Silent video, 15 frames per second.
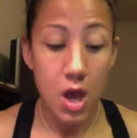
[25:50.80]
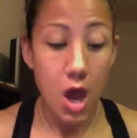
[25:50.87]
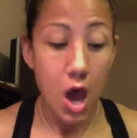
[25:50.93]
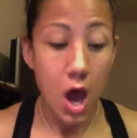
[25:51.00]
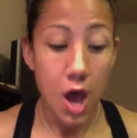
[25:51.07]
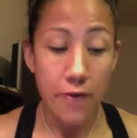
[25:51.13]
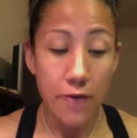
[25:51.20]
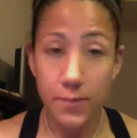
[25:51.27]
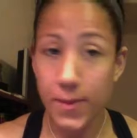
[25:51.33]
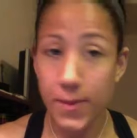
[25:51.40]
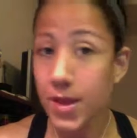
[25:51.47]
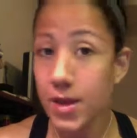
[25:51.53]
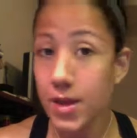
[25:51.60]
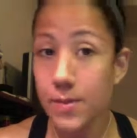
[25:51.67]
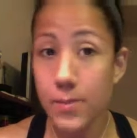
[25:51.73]
of
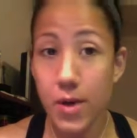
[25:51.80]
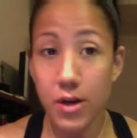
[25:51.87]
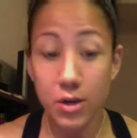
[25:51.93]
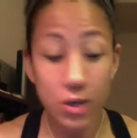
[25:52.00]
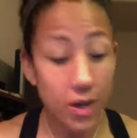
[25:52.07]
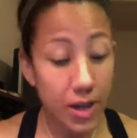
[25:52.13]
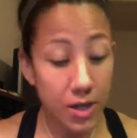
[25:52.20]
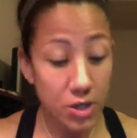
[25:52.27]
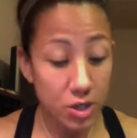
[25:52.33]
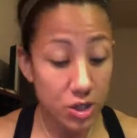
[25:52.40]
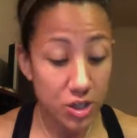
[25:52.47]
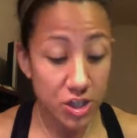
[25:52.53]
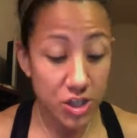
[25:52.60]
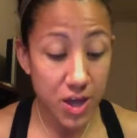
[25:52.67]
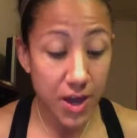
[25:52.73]
peanut butter in your
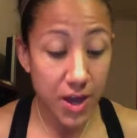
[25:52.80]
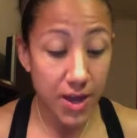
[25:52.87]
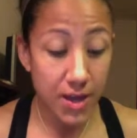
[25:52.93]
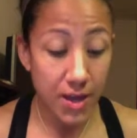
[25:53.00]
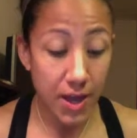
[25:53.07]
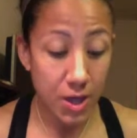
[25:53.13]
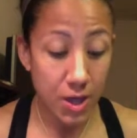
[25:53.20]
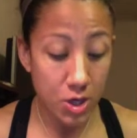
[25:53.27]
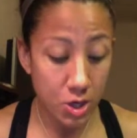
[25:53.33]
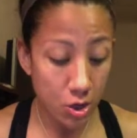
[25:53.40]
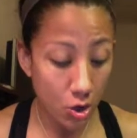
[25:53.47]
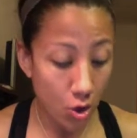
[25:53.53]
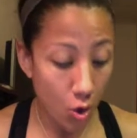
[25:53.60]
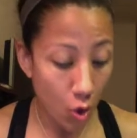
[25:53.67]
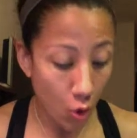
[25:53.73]
shake and
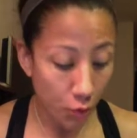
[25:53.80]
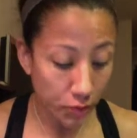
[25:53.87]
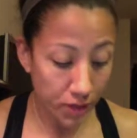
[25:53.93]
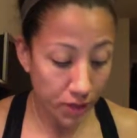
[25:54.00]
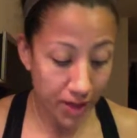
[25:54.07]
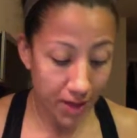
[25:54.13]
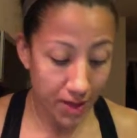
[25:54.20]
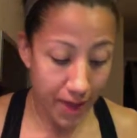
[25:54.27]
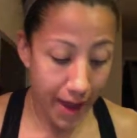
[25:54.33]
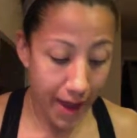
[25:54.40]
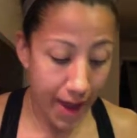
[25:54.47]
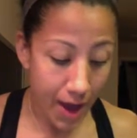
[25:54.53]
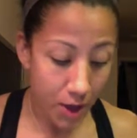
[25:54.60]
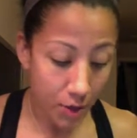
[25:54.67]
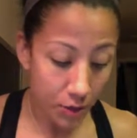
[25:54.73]
you're only
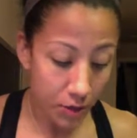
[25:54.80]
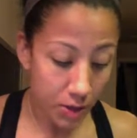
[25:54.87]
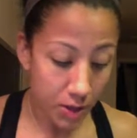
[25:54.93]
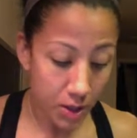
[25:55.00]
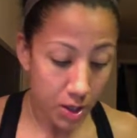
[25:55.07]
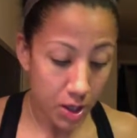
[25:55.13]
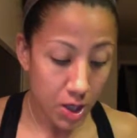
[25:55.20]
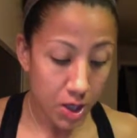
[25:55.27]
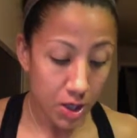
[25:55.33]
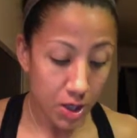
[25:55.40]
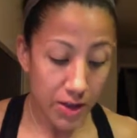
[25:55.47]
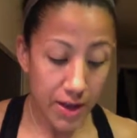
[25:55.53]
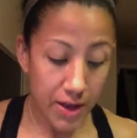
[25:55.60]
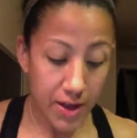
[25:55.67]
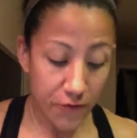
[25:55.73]
allowed
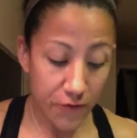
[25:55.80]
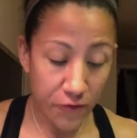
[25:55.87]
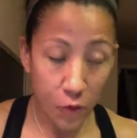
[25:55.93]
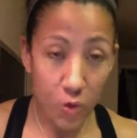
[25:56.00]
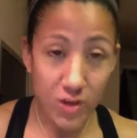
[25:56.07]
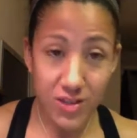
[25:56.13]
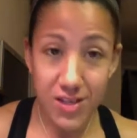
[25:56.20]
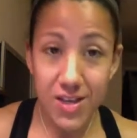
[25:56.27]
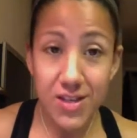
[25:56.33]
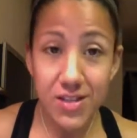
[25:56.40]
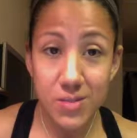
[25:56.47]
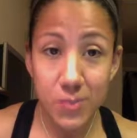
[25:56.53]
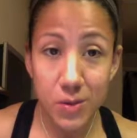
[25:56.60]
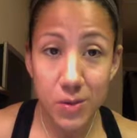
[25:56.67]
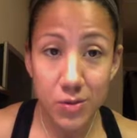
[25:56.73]
like 4
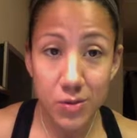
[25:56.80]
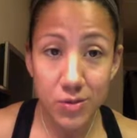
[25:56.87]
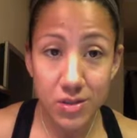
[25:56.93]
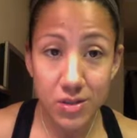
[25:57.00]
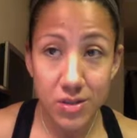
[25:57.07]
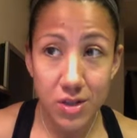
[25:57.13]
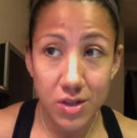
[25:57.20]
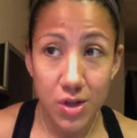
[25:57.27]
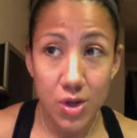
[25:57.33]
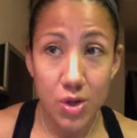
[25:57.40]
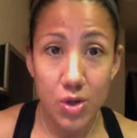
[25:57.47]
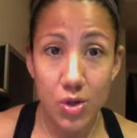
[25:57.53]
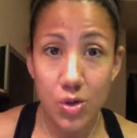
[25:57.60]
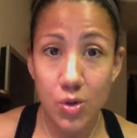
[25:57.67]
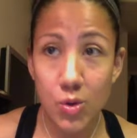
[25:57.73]
teaspoons,
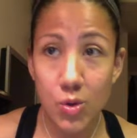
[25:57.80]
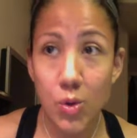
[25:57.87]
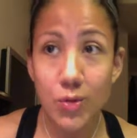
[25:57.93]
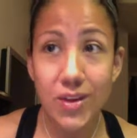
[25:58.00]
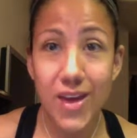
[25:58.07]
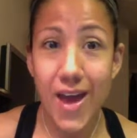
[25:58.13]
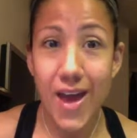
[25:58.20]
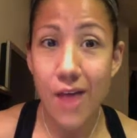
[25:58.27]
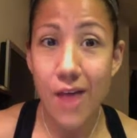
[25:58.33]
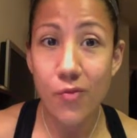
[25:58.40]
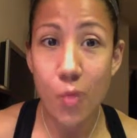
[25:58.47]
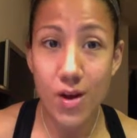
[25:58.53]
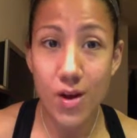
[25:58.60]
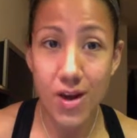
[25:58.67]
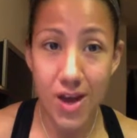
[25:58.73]
you only have
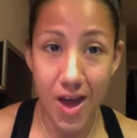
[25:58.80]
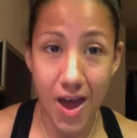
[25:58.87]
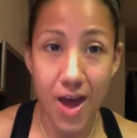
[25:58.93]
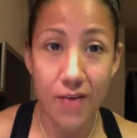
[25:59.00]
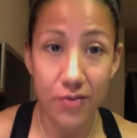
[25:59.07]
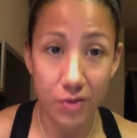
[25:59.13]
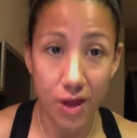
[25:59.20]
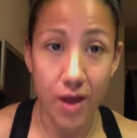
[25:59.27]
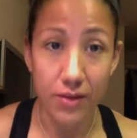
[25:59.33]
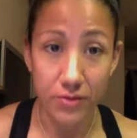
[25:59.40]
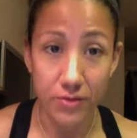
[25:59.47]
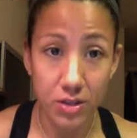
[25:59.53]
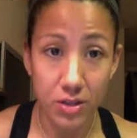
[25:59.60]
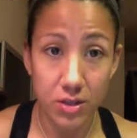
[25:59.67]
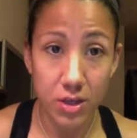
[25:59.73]
1.5
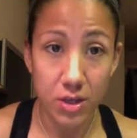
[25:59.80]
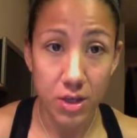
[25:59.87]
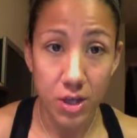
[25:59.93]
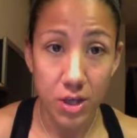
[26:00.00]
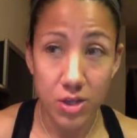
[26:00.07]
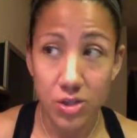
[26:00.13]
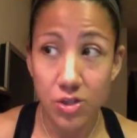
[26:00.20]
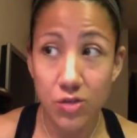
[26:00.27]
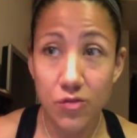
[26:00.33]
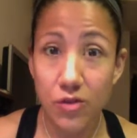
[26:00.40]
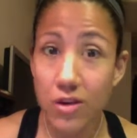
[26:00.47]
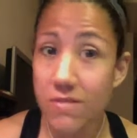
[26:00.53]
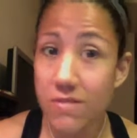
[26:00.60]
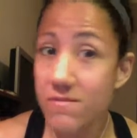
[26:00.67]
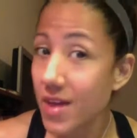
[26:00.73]
left. So if
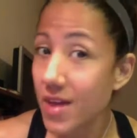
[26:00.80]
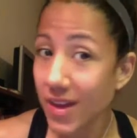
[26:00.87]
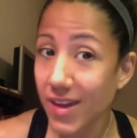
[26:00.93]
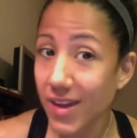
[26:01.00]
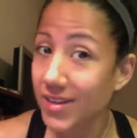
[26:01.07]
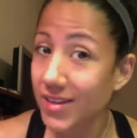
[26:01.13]
you're making a